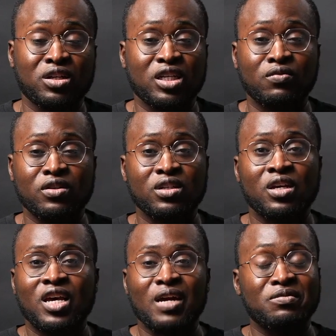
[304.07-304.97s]
give us
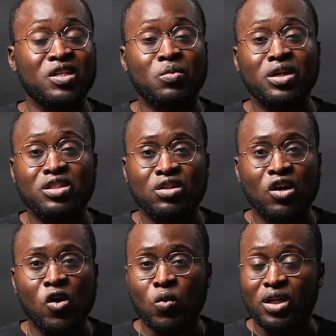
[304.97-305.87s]
everything we need to
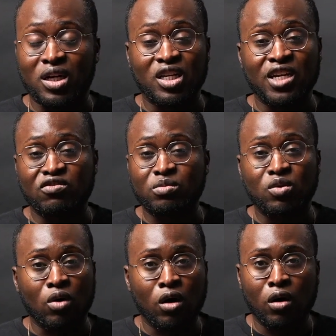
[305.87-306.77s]
know and it can never be
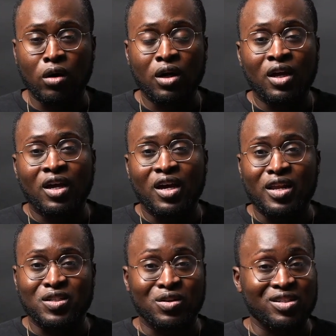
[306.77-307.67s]
wrong, and
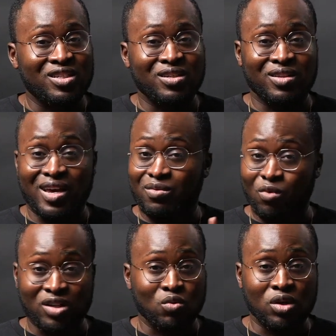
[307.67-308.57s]
it's gonna see like
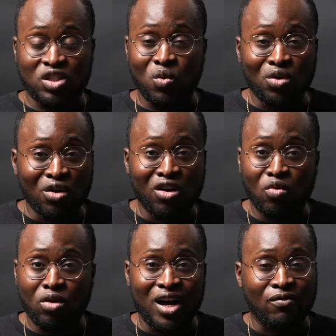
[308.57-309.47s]
what's going on,
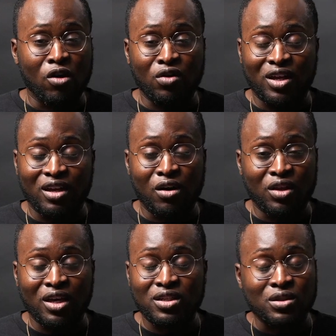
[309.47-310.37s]
we'll have all
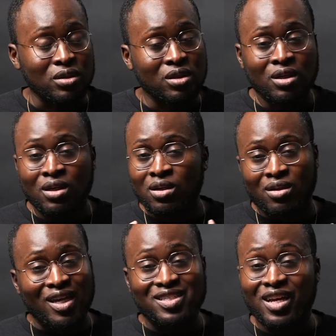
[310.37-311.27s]
the answers.
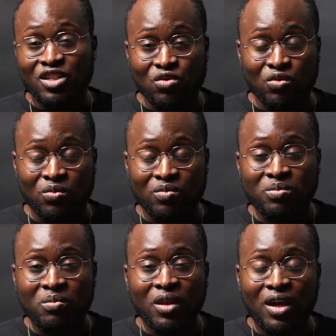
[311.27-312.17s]
That's not true.
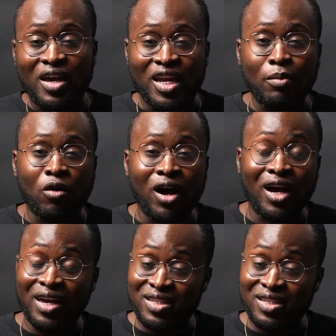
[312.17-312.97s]
An MRI is